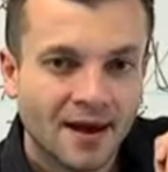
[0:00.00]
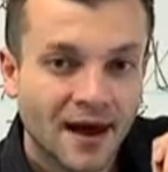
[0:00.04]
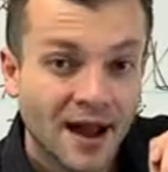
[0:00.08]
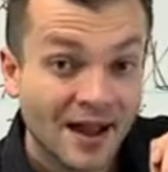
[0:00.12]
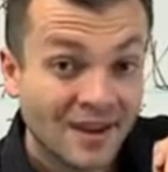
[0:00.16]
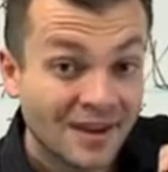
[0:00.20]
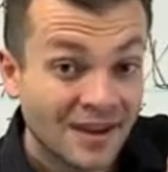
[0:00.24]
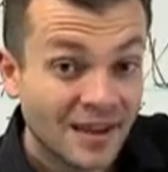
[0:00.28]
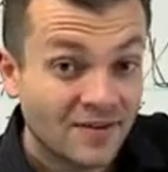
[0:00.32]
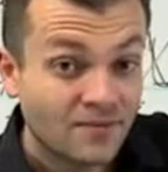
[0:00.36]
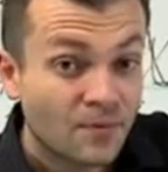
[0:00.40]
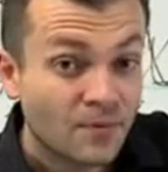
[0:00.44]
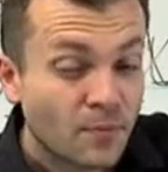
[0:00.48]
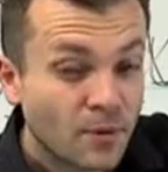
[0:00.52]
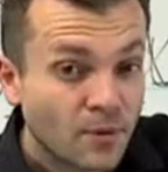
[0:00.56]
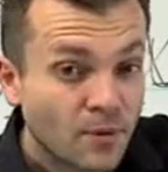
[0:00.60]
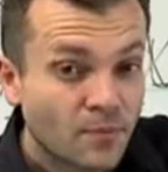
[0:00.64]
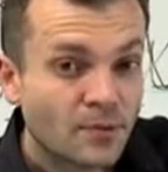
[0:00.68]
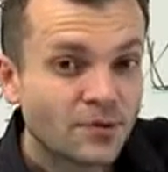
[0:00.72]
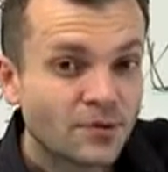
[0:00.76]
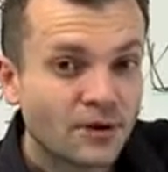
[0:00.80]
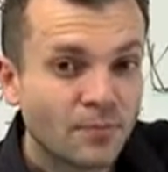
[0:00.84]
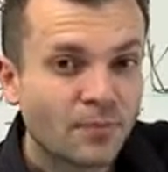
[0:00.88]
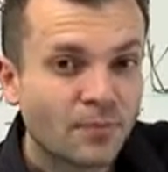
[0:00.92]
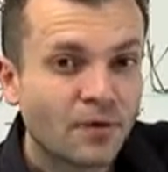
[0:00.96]
I never
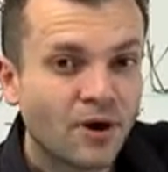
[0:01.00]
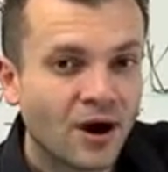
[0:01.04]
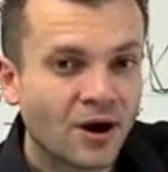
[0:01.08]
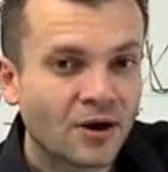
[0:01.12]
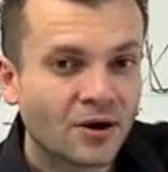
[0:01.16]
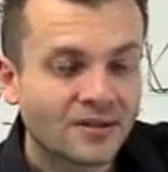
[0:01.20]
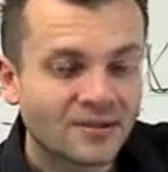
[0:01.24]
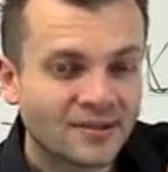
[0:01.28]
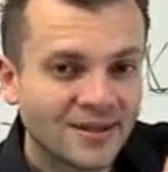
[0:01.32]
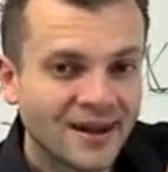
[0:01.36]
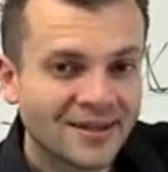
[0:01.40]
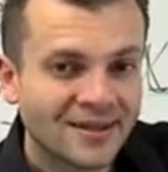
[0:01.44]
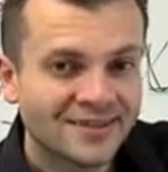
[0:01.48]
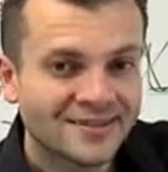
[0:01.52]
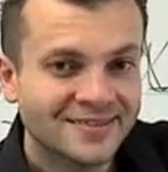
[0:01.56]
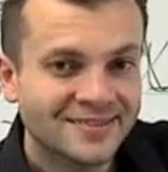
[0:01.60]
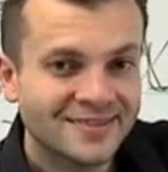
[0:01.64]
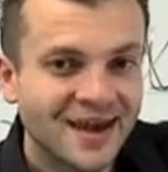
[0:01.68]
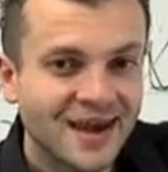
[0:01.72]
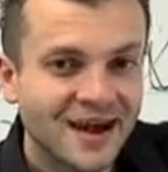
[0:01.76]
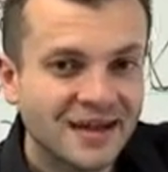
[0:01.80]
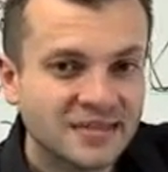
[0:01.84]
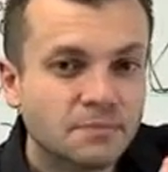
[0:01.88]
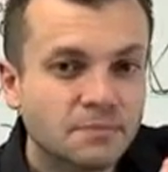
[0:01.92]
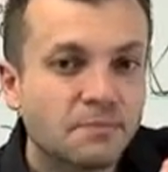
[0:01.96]
promote a product that I did
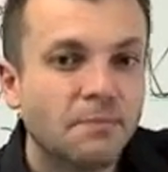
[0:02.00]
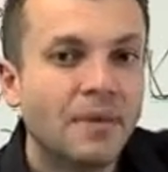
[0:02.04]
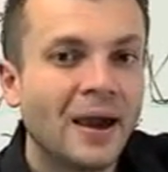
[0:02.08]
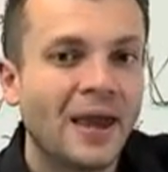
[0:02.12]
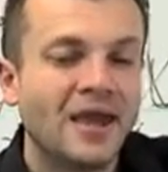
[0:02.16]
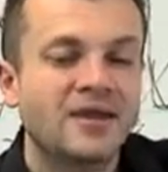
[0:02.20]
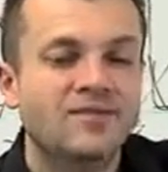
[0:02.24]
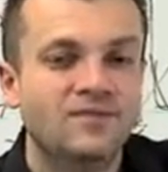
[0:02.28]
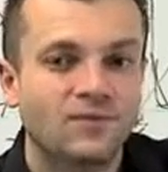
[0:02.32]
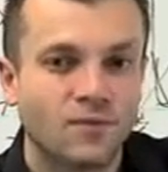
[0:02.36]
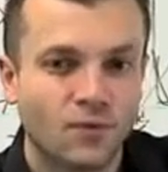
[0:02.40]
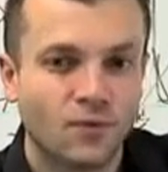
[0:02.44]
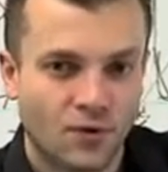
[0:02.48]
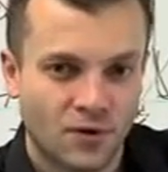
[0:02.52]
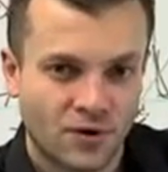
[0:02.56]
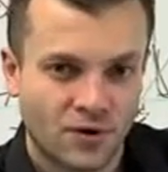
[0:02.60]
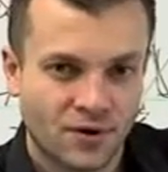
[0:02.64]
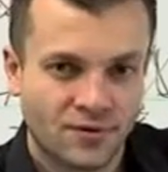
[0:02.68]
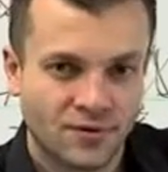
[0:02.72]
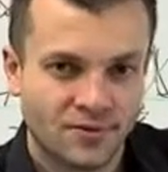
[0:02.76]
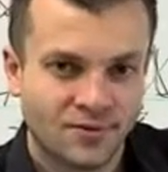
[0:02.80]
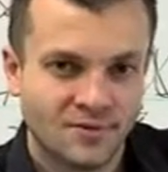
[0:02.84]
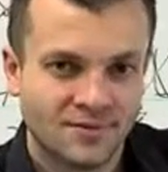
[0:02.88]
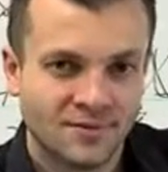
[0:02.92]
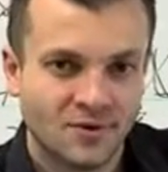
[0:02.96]
not pay for.
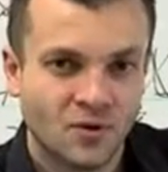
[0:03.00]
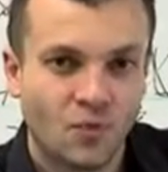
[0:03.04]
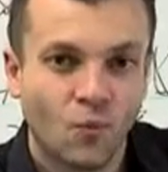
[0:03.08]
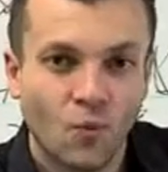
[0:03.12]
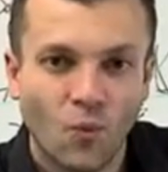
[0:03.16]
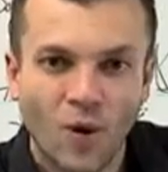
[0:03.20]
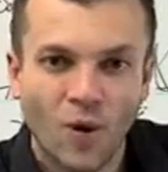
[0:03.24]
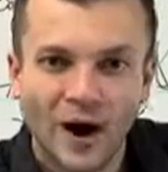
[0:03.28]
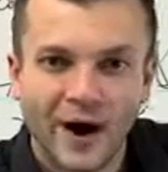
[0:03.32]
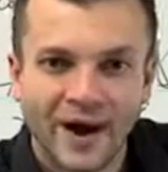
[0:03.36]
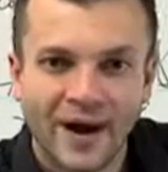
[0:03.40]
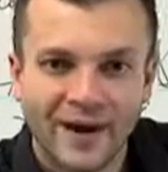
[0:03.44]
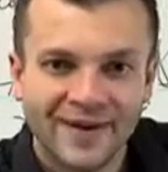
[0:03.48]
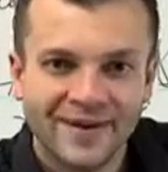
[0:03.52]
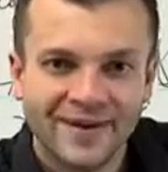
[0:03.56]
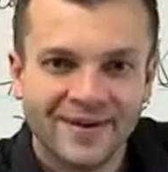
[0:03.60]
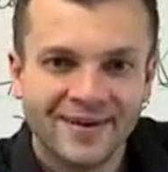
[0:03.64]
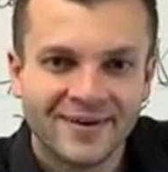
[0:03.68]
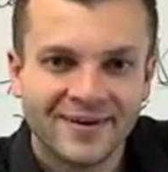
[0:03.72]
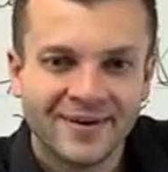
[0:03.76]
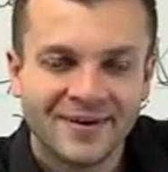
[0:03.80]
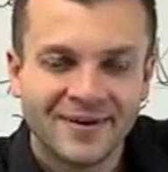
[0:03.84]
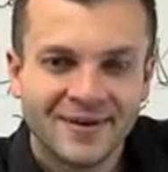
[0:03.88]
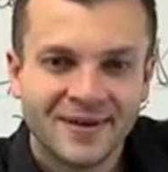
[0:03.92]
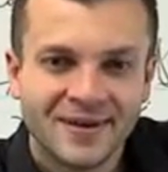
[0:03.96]
Why?
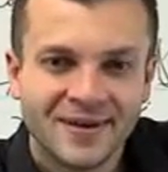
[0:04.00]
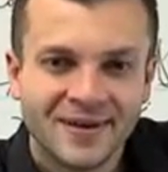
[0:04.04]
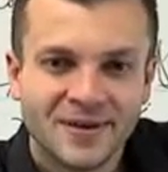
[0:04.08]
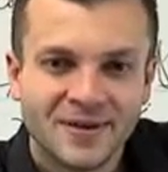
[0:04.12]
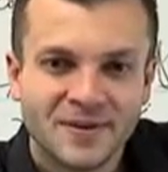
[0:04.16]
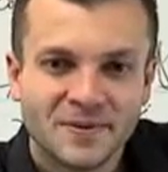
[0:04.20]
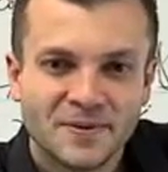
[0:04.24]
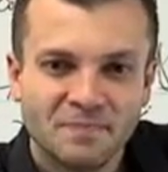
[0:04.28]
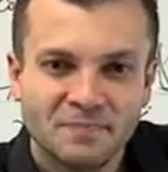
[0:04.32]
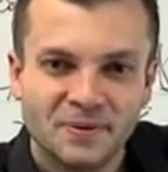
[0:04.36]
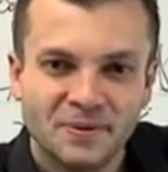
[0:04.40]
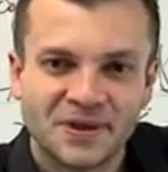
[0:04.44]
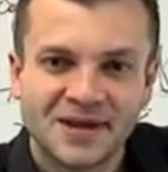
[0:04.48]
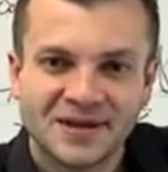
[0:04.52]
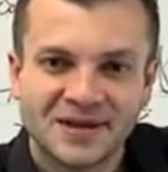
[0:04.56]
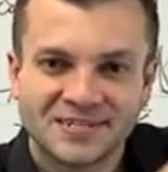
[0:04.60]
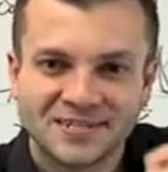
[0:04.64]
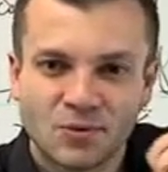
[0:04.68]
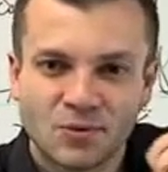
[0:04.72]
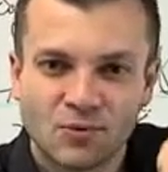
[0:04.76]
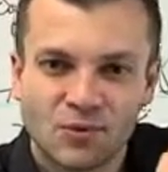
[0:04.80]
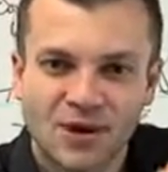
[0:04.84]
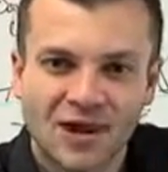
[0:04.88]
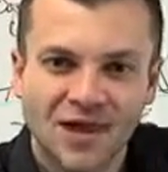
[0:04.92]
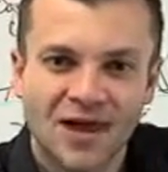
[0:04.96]
Because
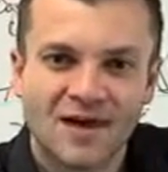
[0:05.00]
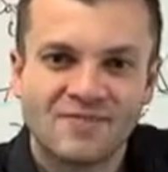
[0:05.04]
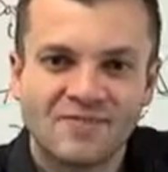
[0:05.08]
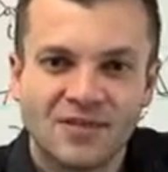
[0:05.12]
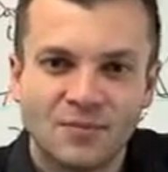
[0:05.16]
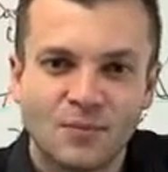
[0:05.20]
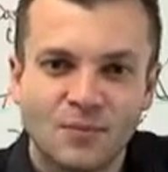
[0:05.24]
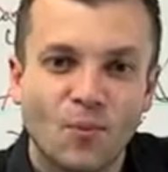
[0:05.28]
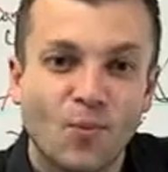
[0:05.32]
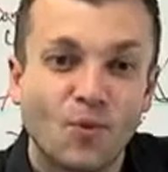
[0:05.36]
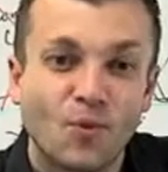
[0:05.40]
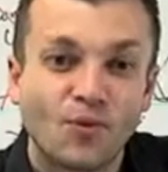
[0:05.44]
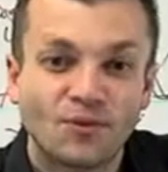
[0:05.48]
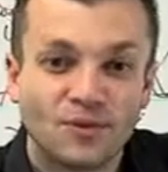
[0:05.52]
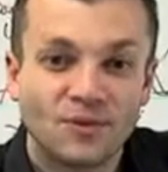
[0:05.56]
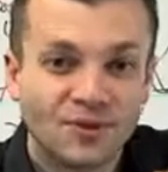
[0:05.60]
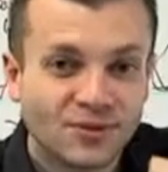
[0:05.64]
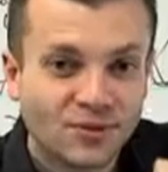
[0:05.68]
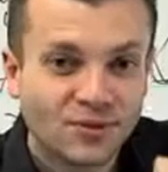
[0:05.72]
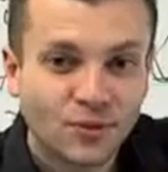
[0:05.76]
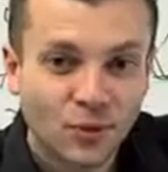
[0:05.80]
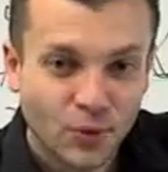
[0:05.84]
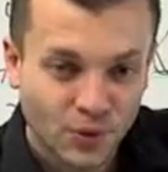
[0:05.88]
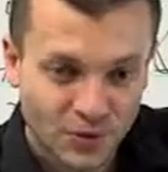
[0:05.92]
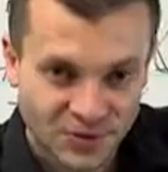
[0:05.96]
I want to have that moral
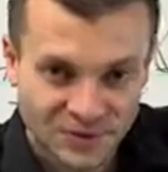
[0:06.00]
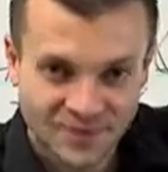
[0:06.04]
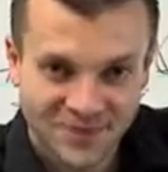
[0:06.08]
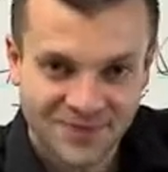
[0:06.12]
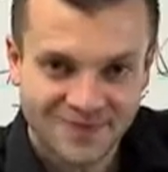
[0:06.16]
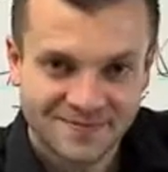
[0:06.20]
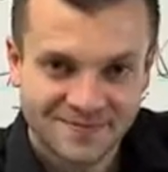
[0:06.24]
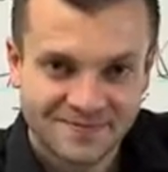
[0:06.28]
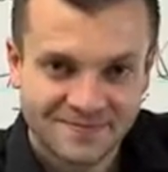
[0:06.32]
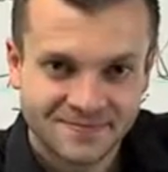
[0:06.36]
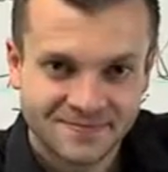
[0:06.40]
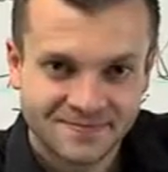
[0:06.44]
authority.